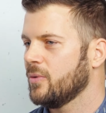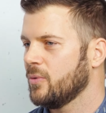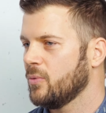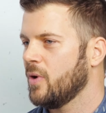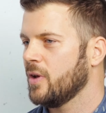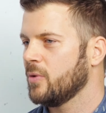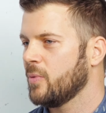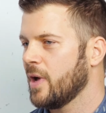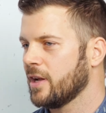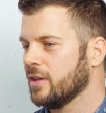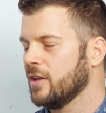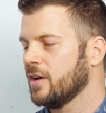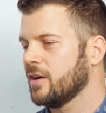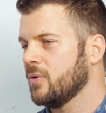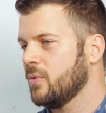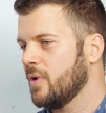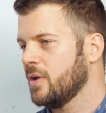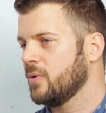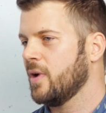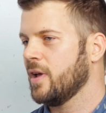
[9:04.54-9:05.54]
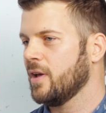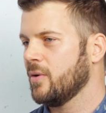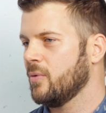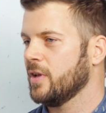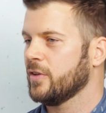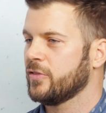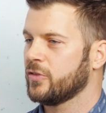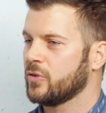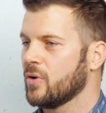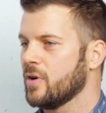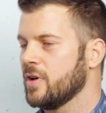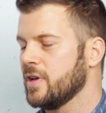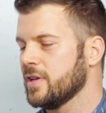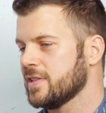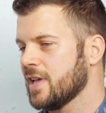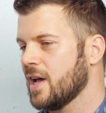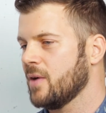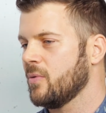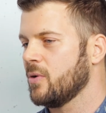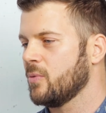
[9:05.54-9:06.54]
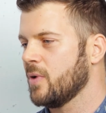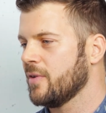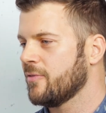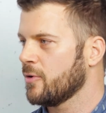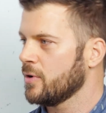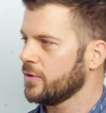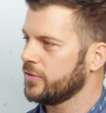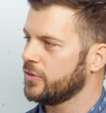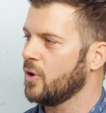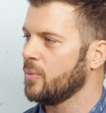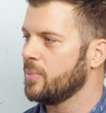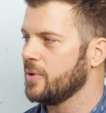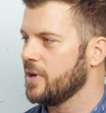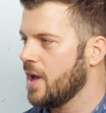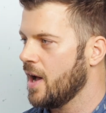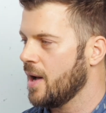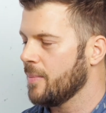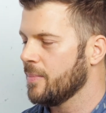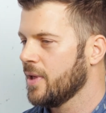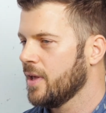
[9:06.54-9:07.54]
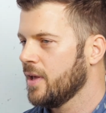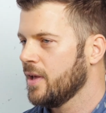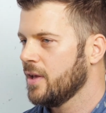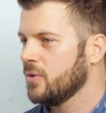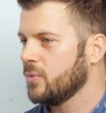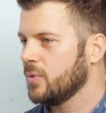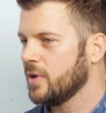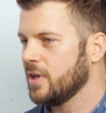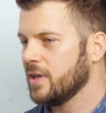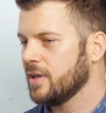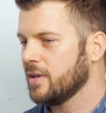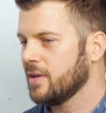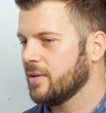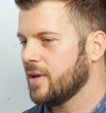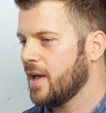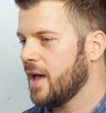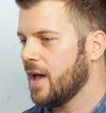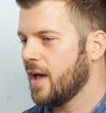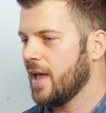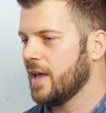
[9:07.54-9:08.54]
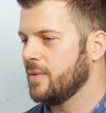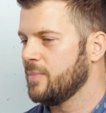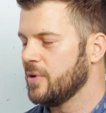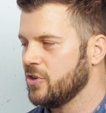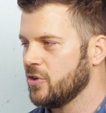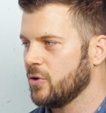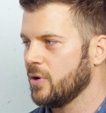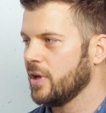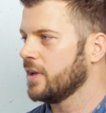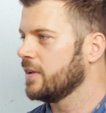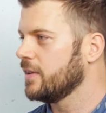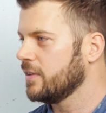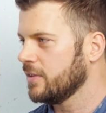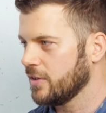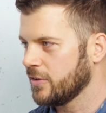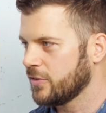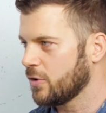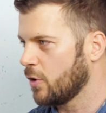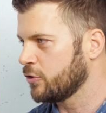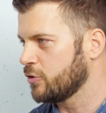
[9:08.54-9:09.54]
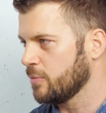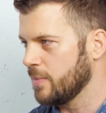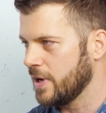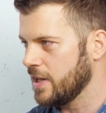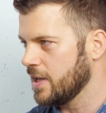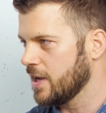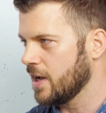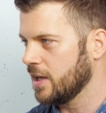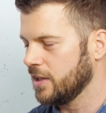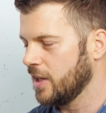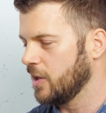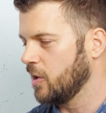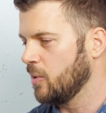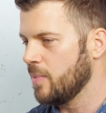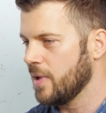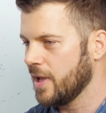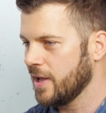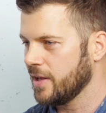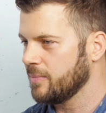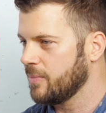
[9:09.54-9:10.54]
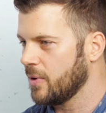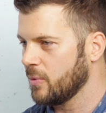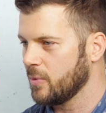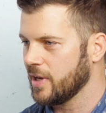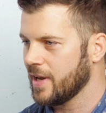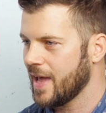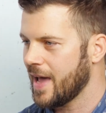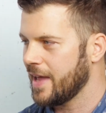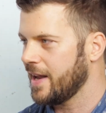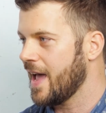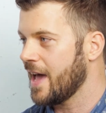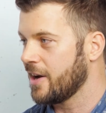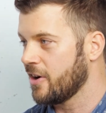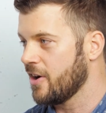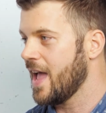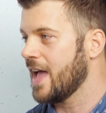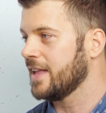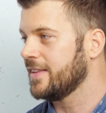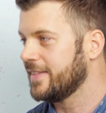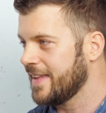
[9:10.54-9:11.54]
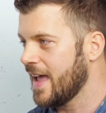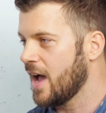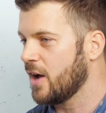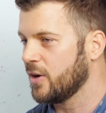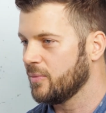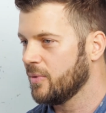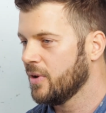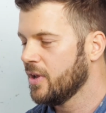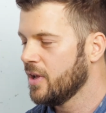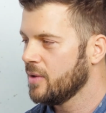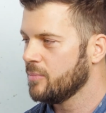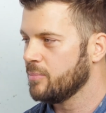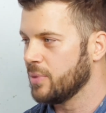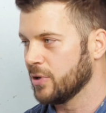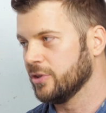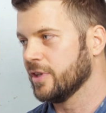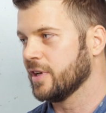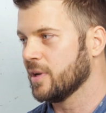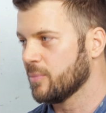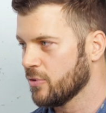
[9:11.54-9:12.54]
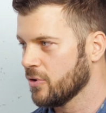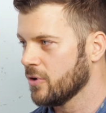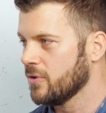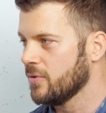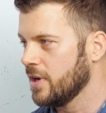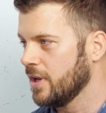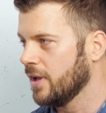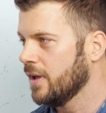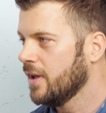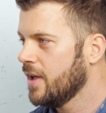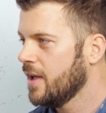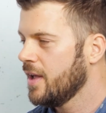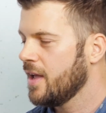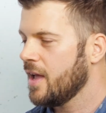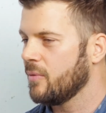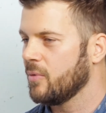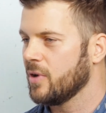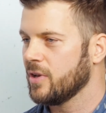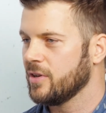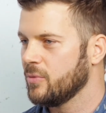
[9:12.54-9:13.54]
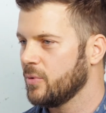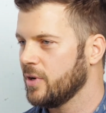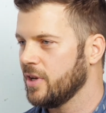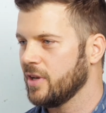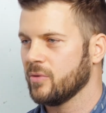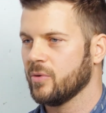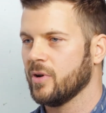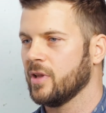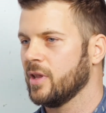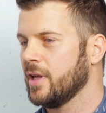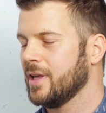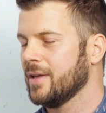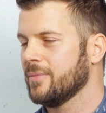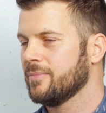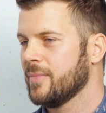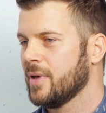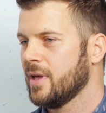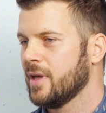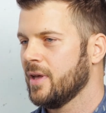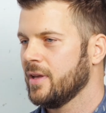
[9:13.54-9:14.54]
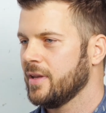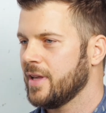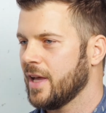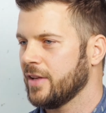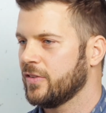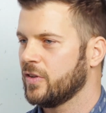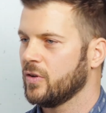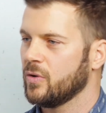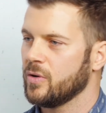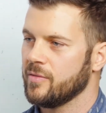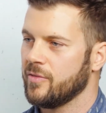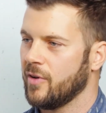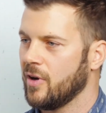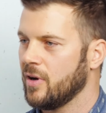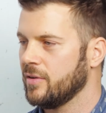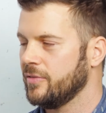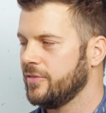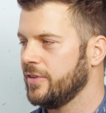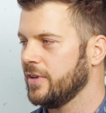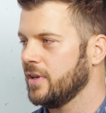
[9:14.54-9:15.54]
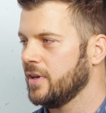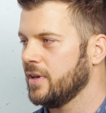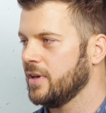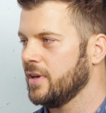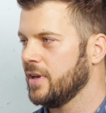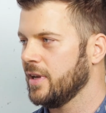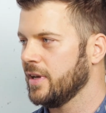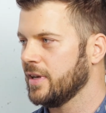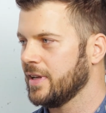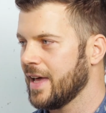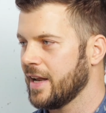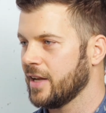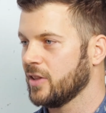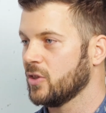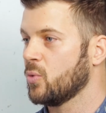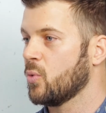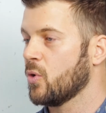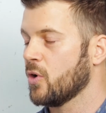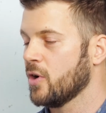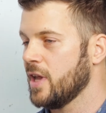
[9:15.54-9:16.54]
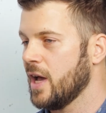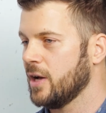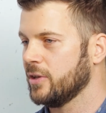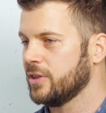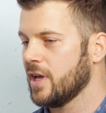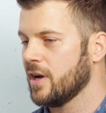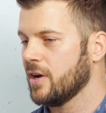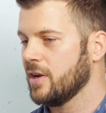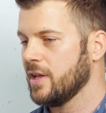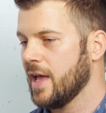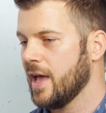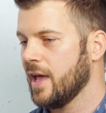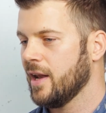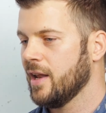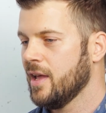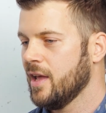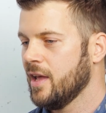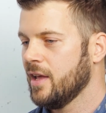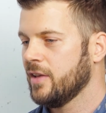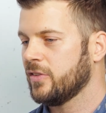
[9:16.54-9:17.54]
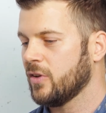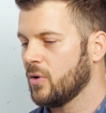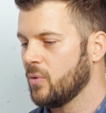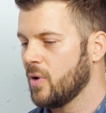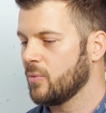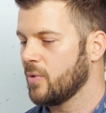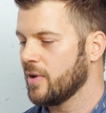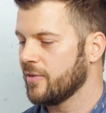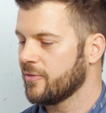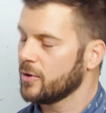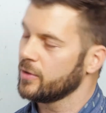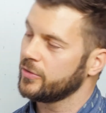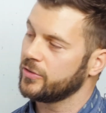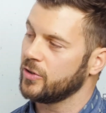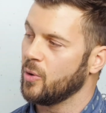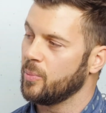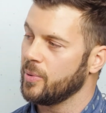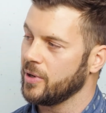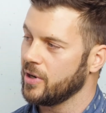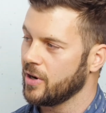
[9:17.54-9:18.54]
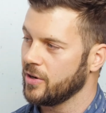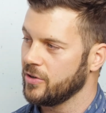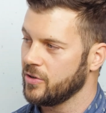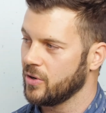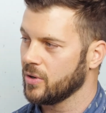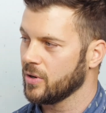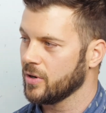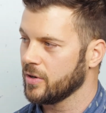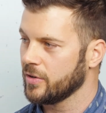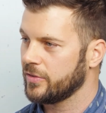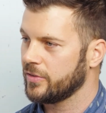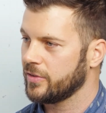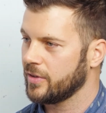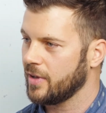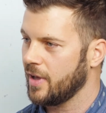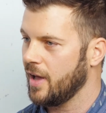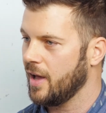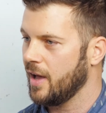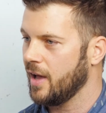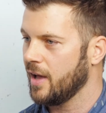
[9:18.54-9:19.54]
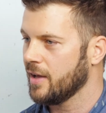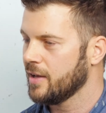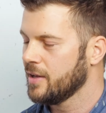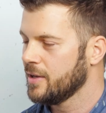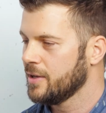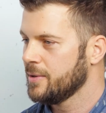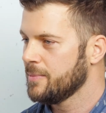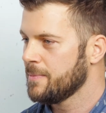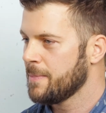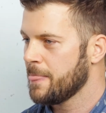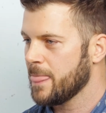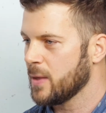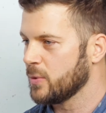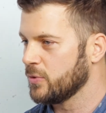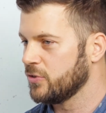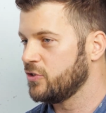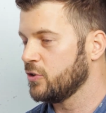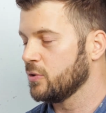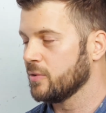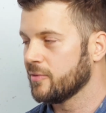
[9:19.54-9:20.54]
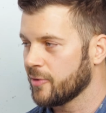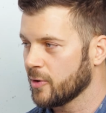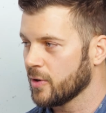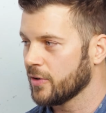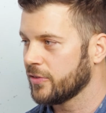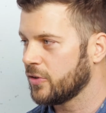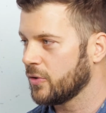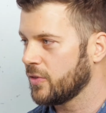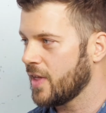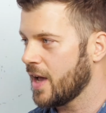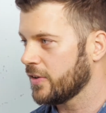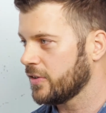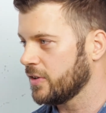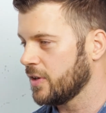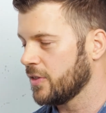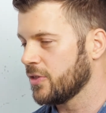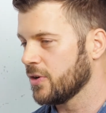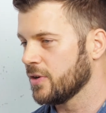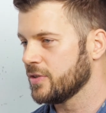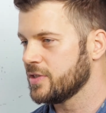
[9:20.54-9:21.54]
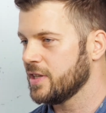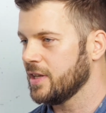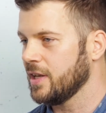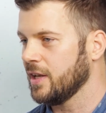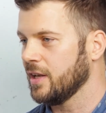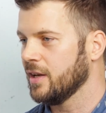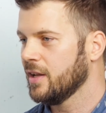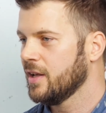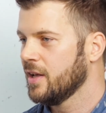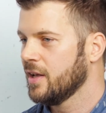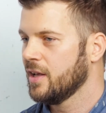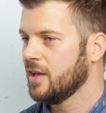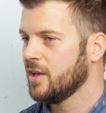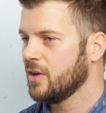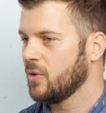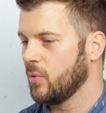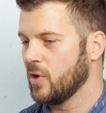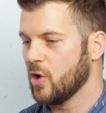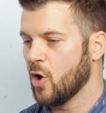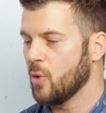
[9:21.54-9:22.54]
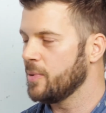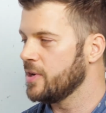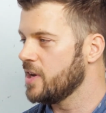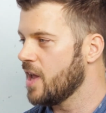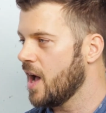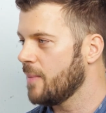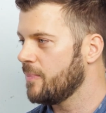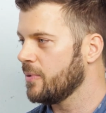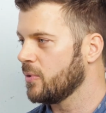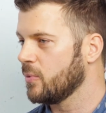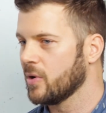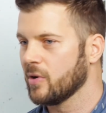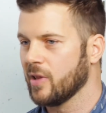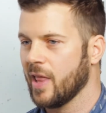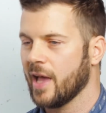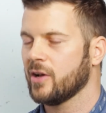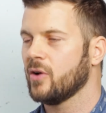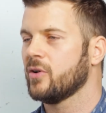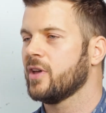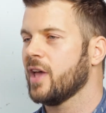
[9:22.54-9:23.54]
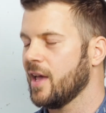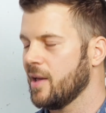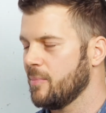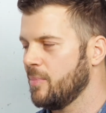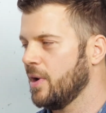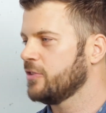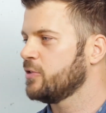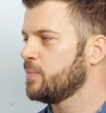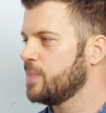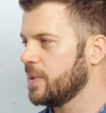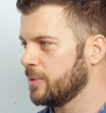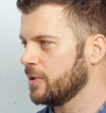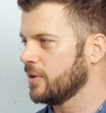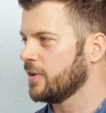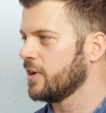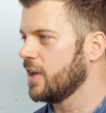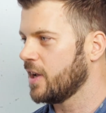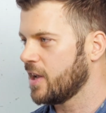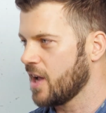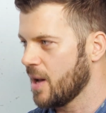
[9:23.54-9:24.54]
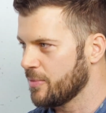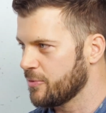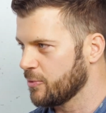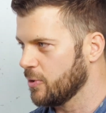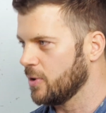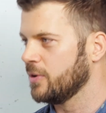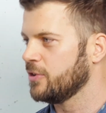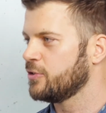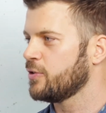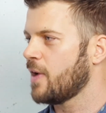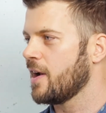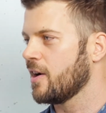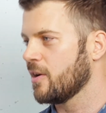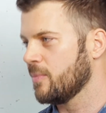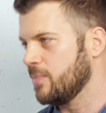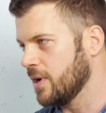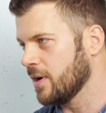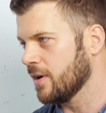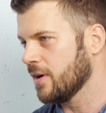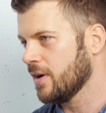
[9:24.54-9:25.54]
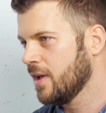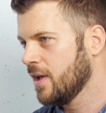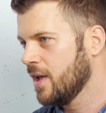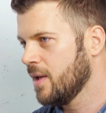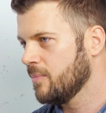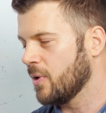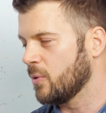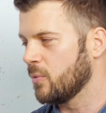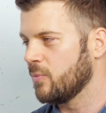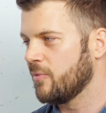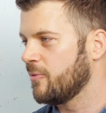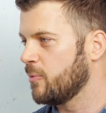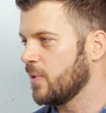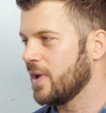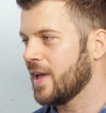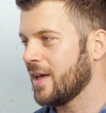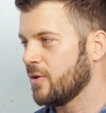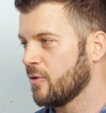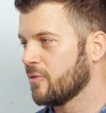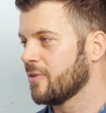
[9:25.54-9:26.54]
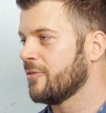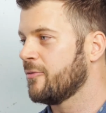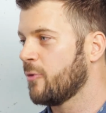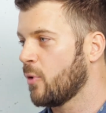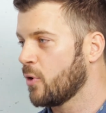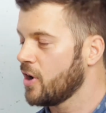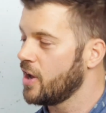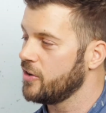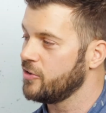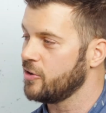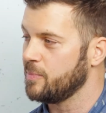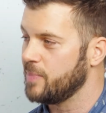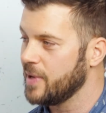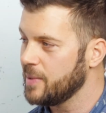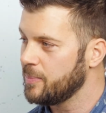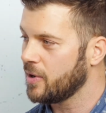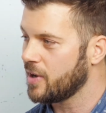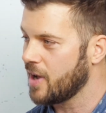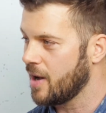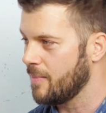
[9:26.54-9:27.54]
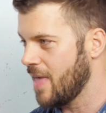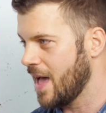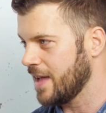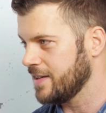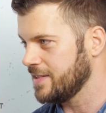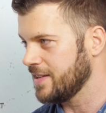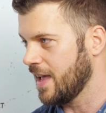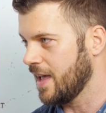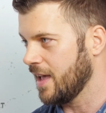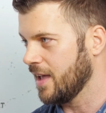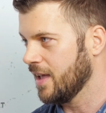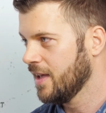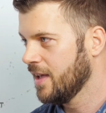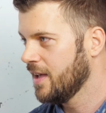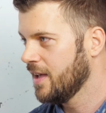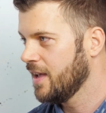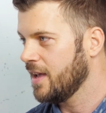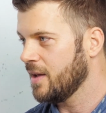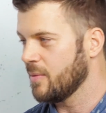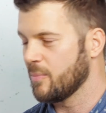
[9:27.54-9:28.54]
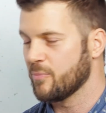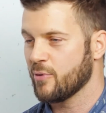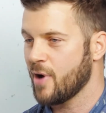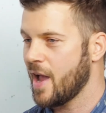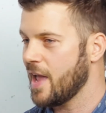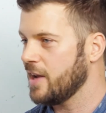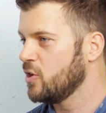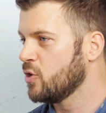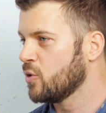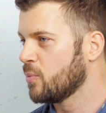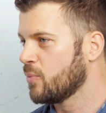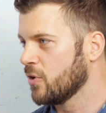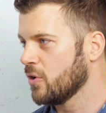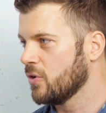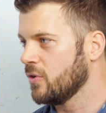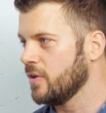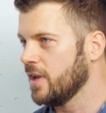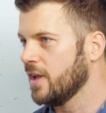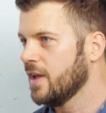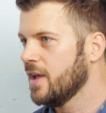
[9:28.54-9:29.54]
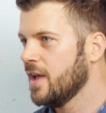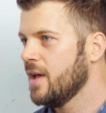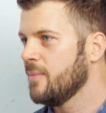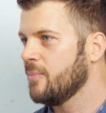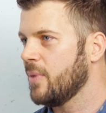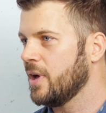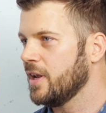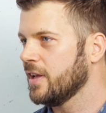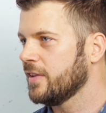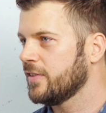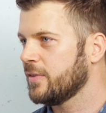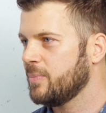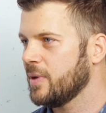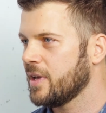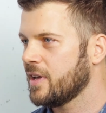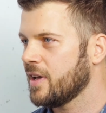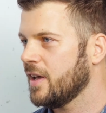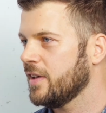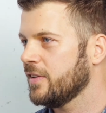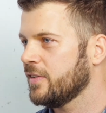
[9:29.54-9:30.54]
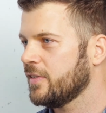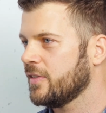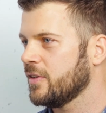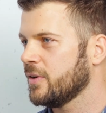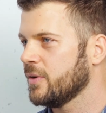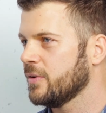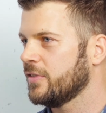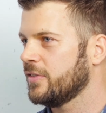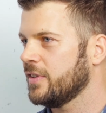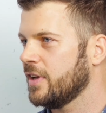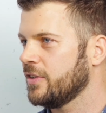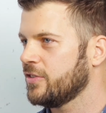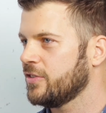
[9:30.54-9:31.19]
one story is that when we first opened up, we had been doing social media a little bit, but we had our heads down building a brewery. And we didn't really get too involved in getting the word out there yet. So when we first opened our doors, it was June 1st, 2013, we opened up and we were like, okay, a bunch of people are going to come through and try our beer. But we had over 400 people come that day, a brand new brewery. But it's because there's such...